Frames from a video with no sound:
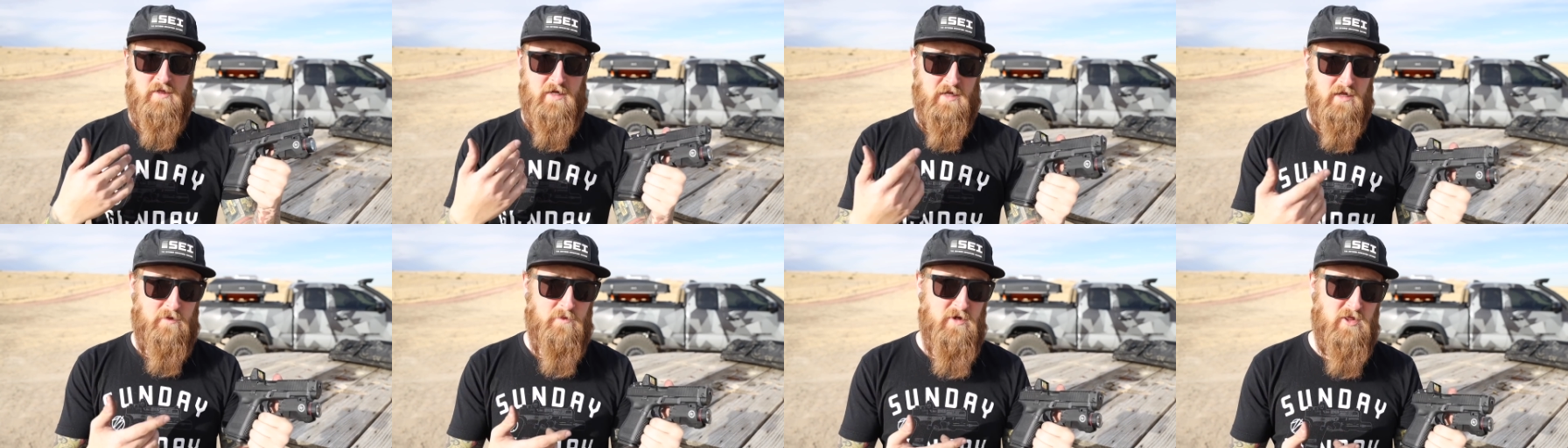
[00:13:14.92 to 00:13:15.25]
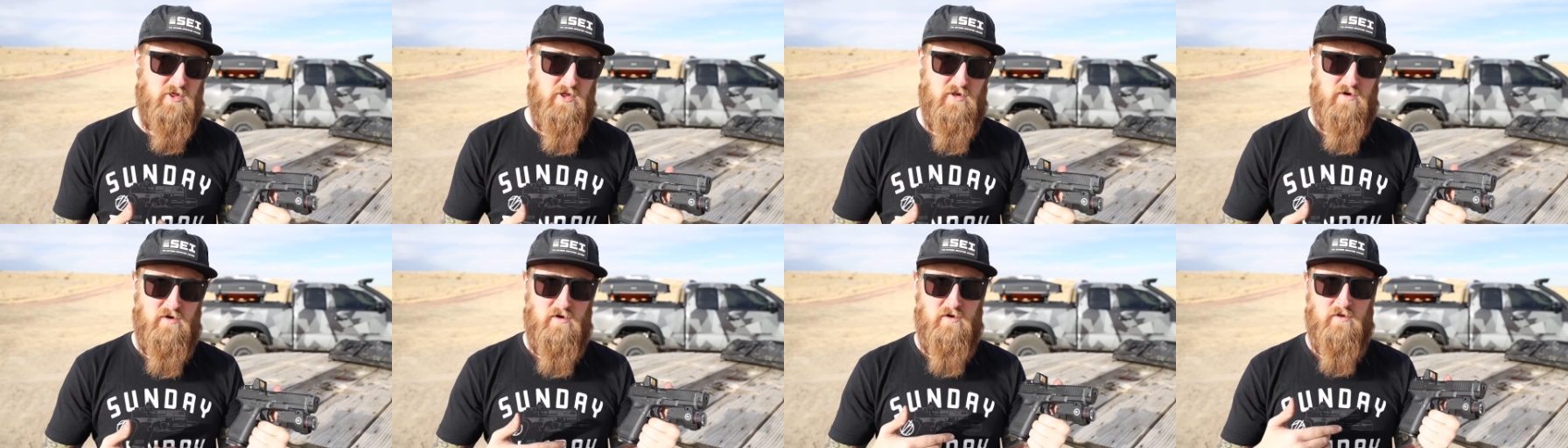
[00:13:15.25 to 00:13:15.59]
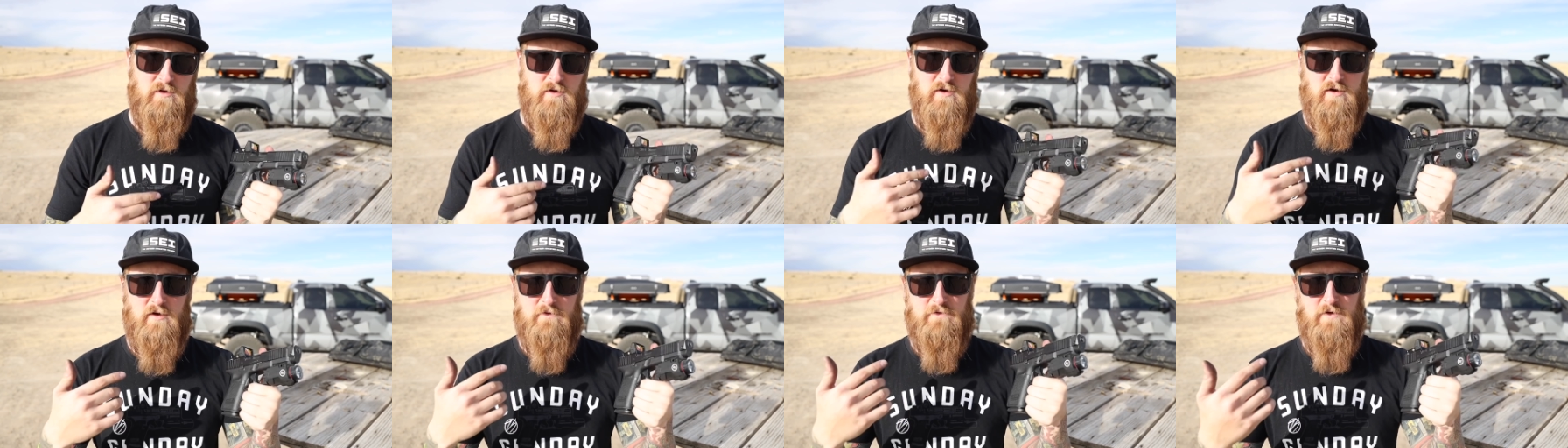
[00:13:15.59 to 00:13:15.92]
Like I mentioned
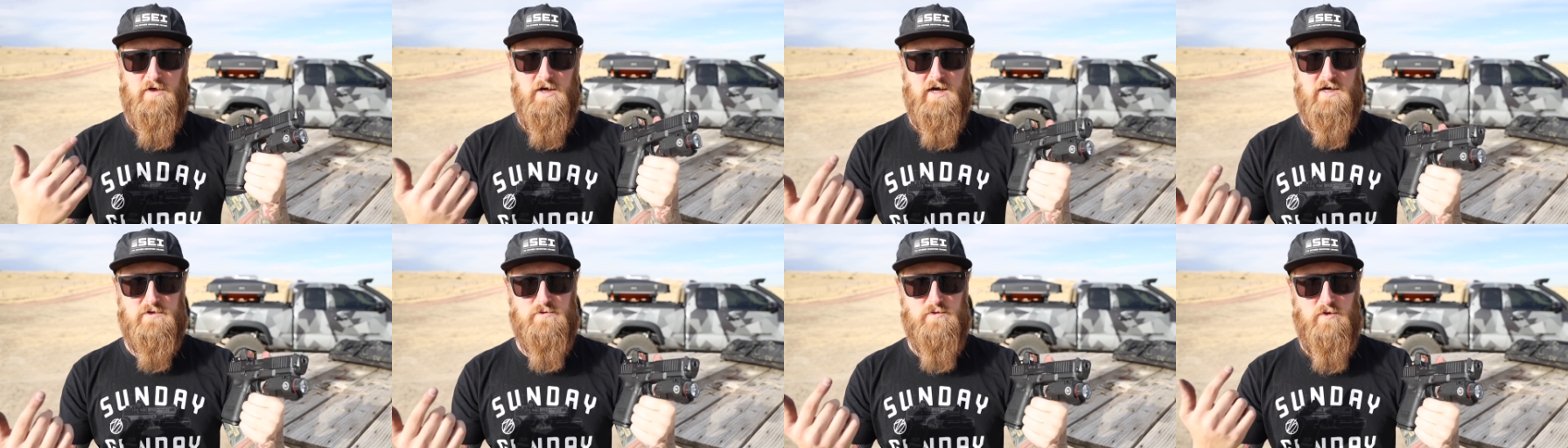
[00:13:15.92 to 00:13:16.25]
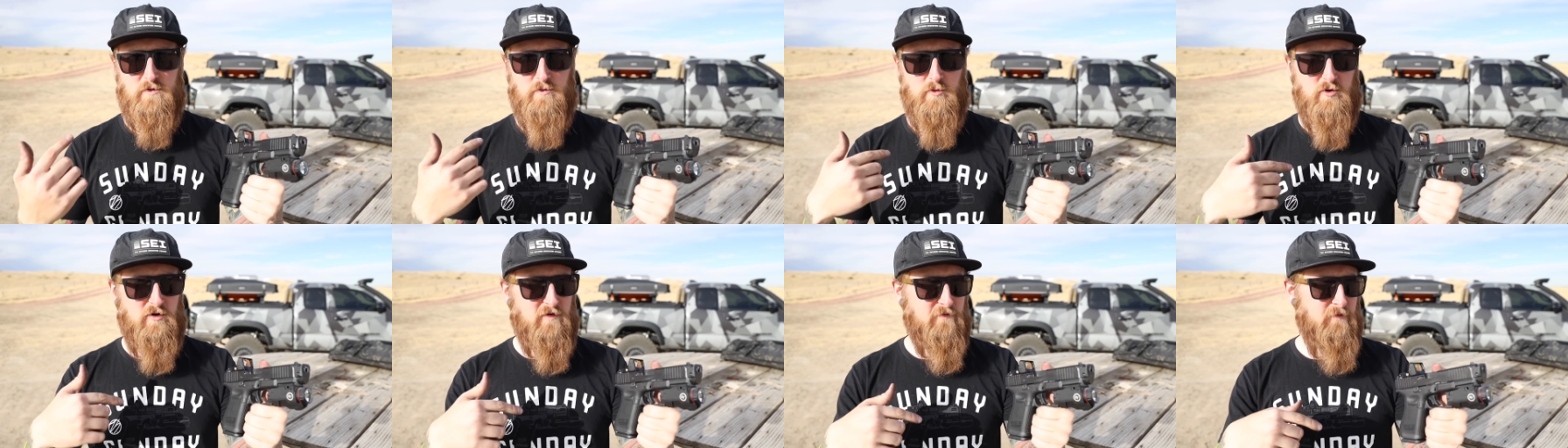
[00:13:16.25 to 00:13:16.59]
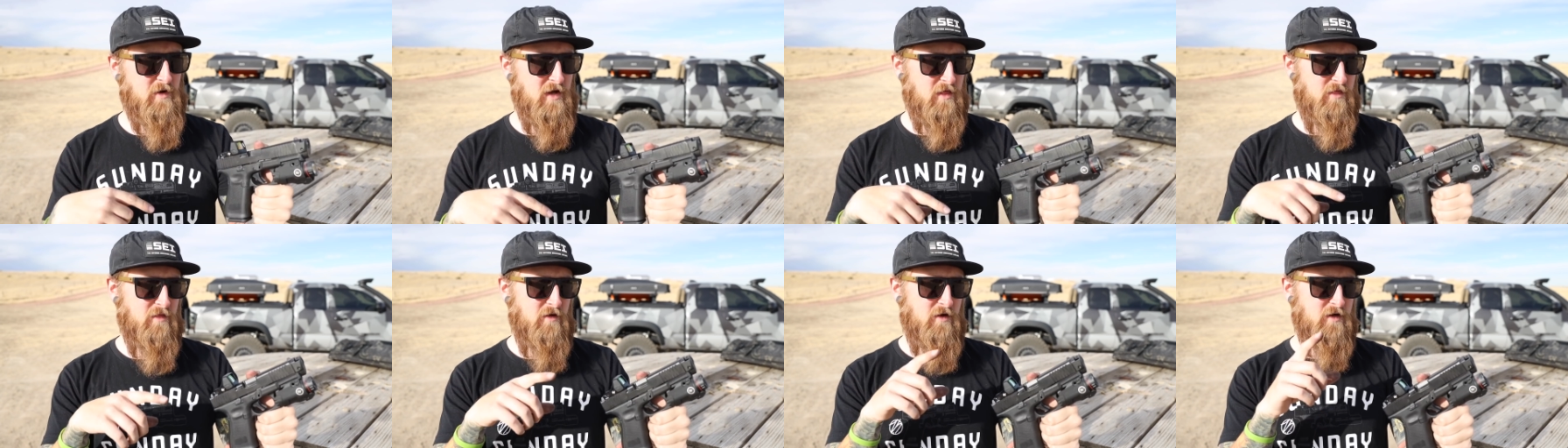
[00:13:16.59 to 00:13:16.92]
earlier, if you guys want more of
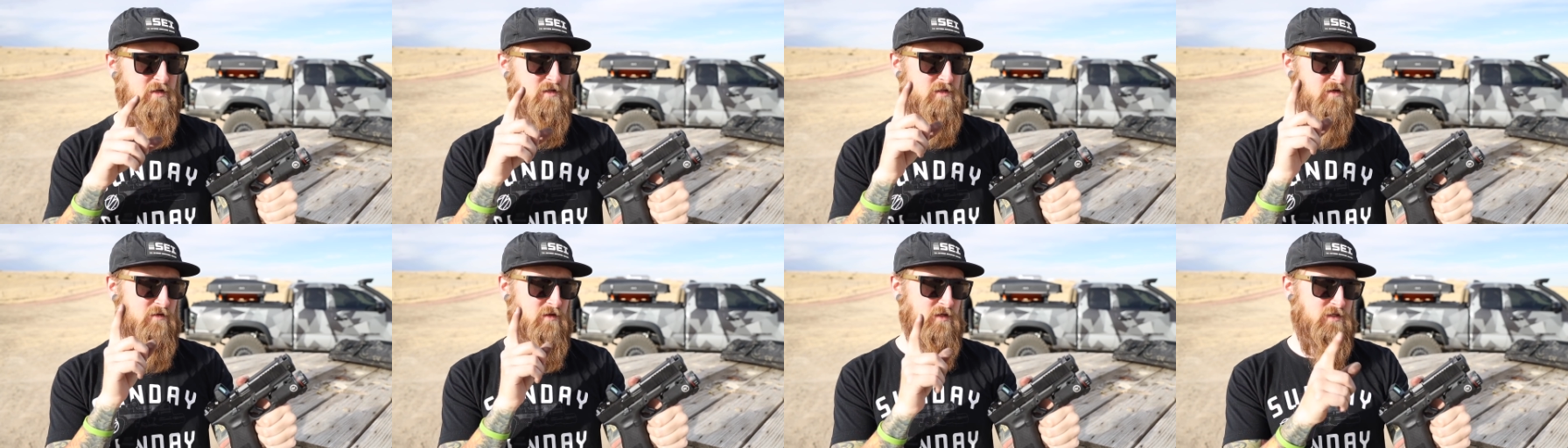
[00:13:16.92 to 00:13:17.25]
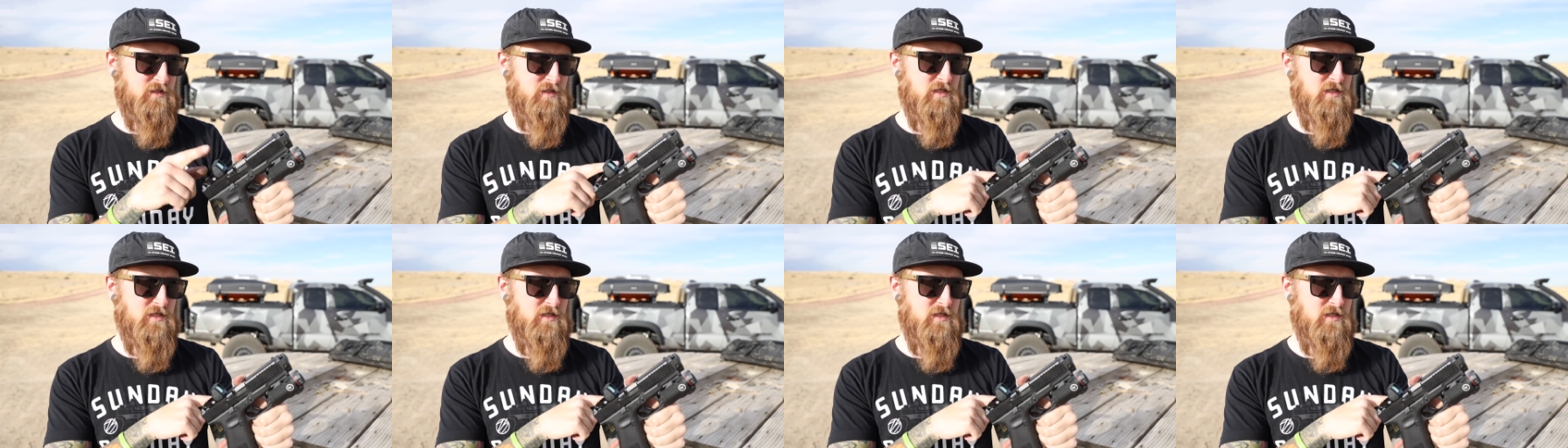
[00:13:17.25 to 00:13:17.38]
my thoughts on the